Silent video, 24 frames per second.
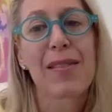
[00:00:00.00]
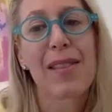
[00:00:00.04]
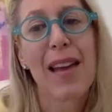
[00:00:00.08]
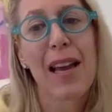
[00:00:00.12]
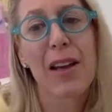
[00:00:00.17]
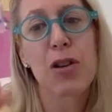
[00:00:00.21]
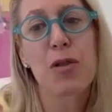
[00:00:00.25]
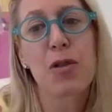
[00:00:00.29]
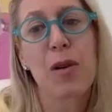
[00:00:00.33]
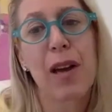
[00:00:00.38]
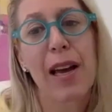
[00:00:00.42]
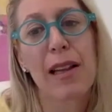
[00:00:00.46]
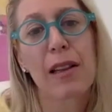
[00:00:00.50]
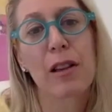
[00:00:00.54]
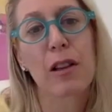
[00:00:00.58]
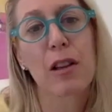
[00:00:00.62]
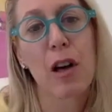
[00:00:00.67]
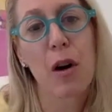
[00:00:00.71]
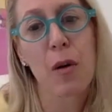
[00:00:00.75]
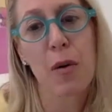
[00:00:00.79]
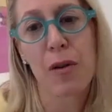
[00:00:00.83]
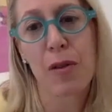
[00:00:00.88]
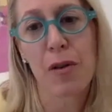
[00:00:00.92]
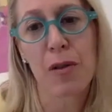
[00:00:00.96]
that you can
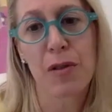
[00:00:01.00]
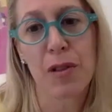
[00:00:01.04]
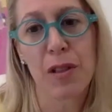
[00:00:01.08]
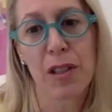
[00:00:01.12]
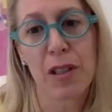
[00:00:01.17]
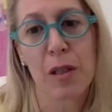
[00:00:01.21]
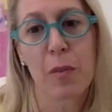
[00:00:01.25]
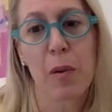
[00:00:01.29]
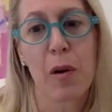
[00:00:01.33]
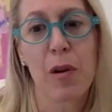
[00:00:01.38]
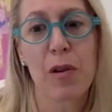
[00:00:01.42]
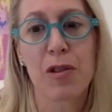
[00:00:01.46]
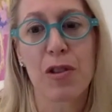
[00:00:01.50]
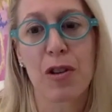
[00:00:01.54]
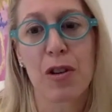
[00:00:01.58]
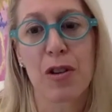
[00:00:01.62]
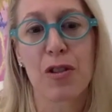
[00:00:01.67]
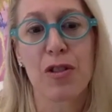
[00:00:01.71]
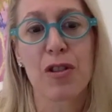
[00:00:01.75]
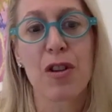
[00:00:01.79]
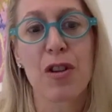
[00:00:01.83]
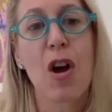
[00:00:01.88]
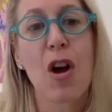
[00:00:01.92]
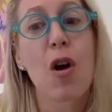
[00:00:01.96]
lower those
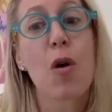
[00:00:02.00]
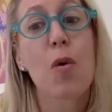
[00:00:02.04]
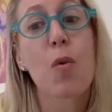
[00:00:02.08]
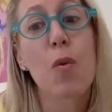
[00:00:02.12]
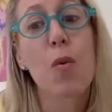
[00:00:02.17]
exposures,